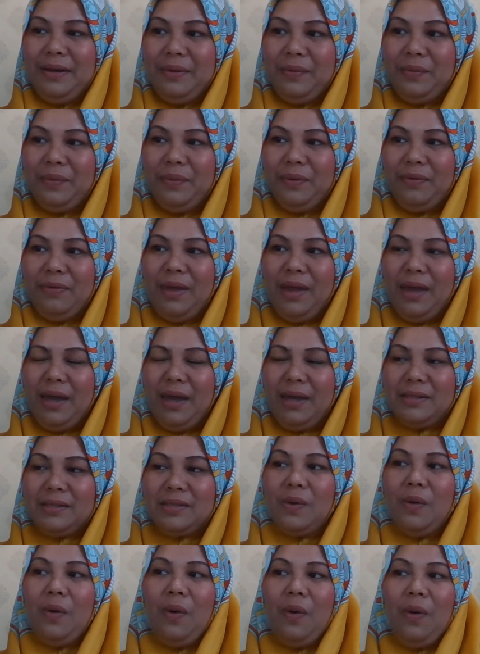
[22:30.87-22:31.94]
with
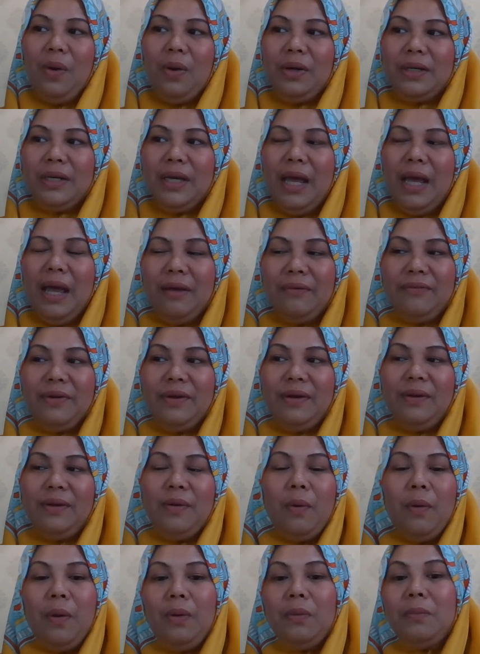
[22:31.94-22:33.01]
that all cover
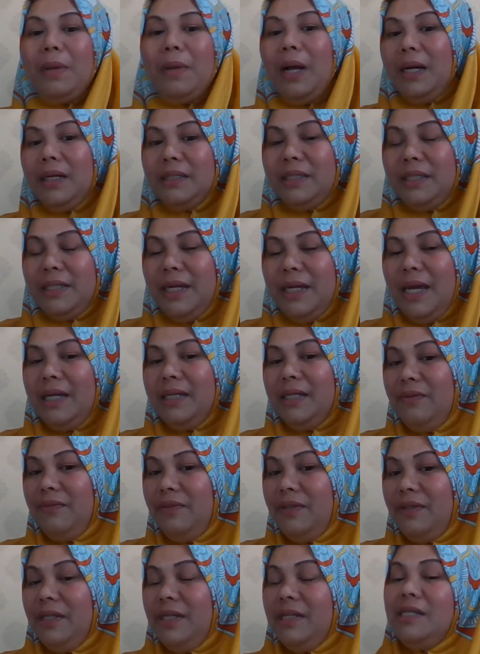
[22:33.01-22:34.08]
all marketing
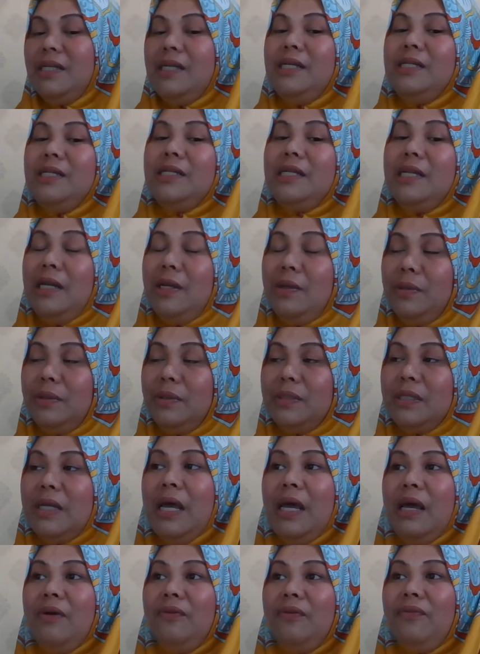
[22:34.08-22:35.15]
activities is looked
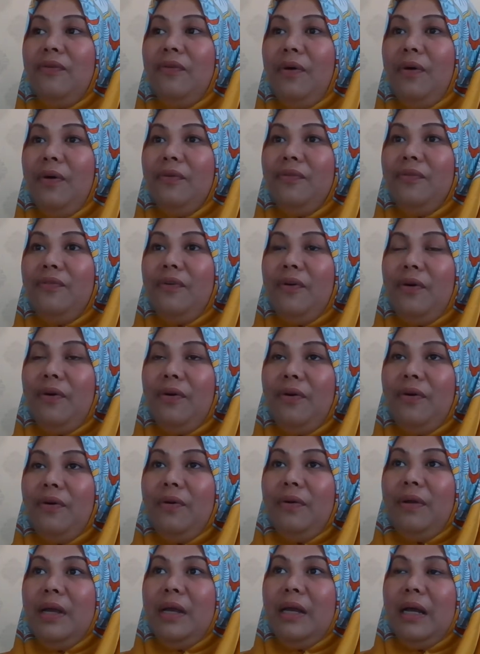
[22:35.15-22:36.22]

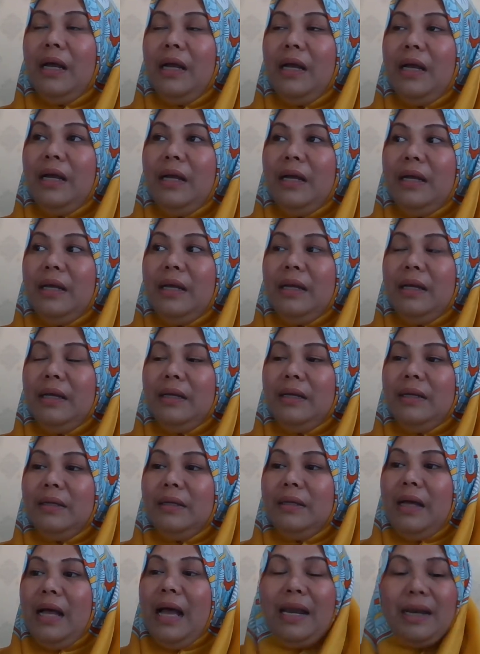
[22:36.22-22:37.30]
for
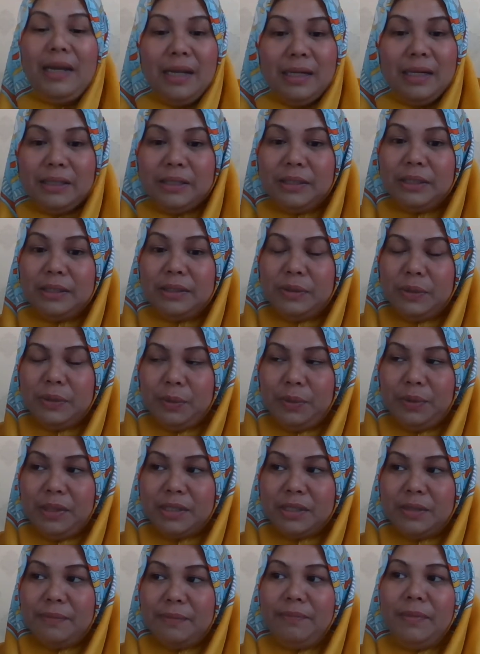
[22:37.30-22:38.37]
halal
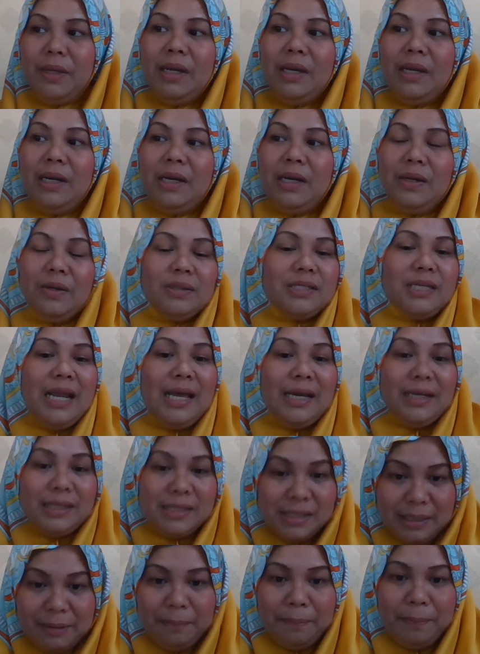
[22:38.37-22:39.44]
tourism. It looks like
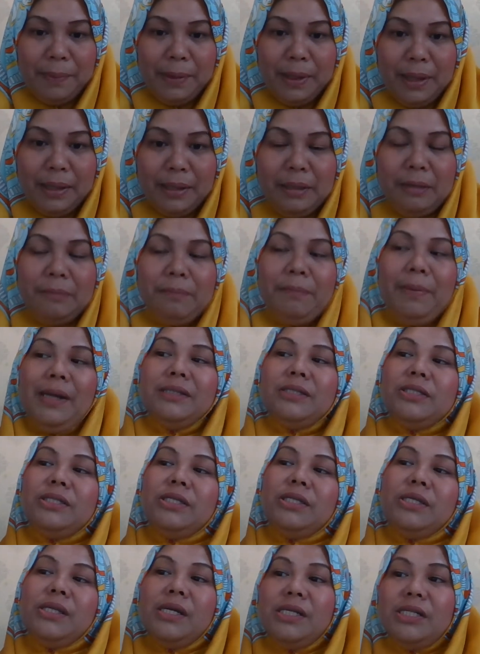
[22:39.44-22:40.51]
simple, but
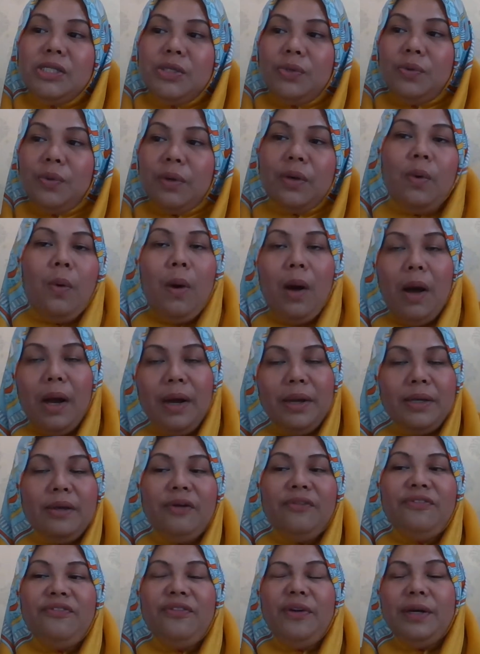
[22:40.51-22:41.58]
it's
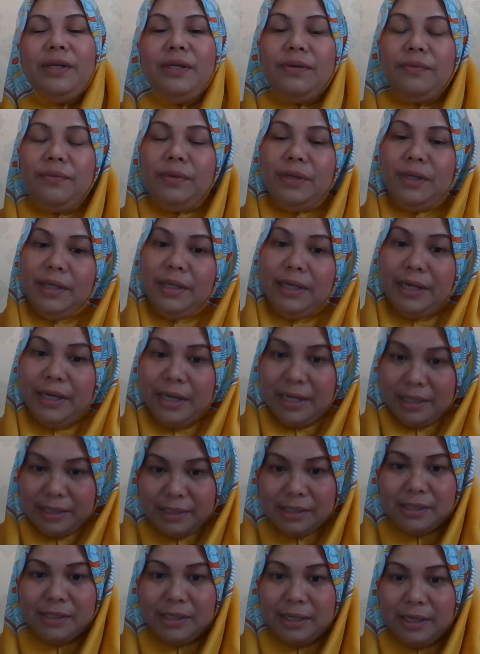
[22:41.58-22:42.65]
require further reading and
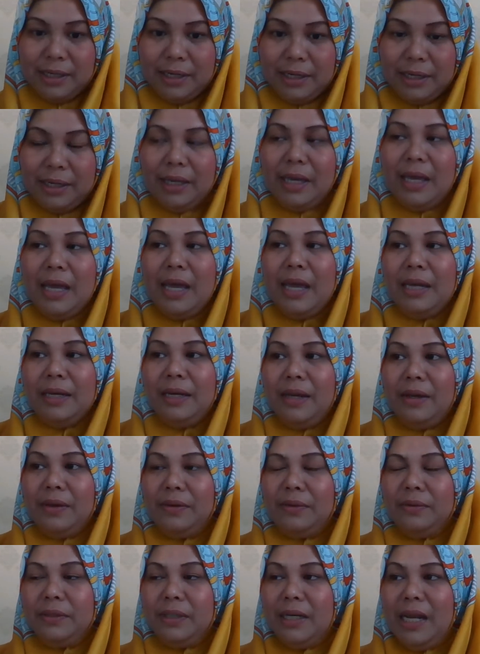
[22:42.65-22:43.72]
understanding.
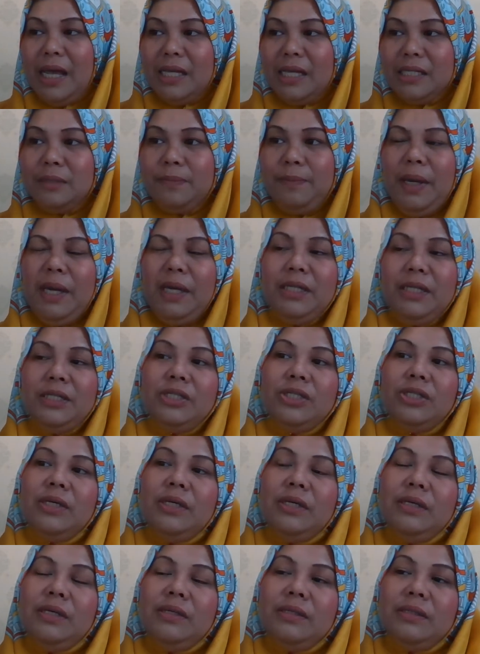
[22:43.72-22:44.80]
Now the last page
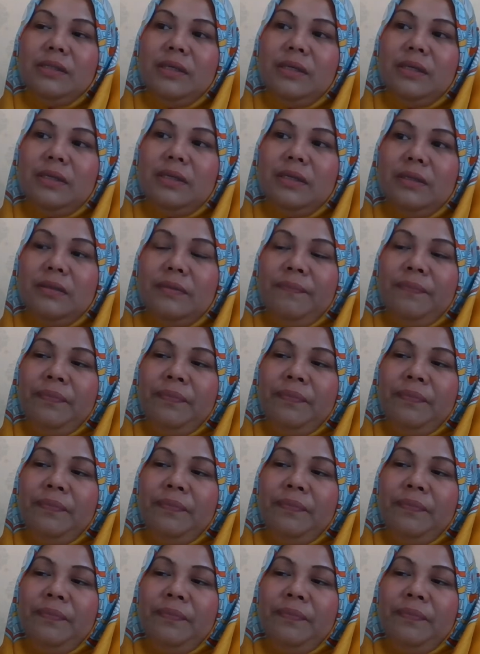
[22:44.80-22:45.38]
I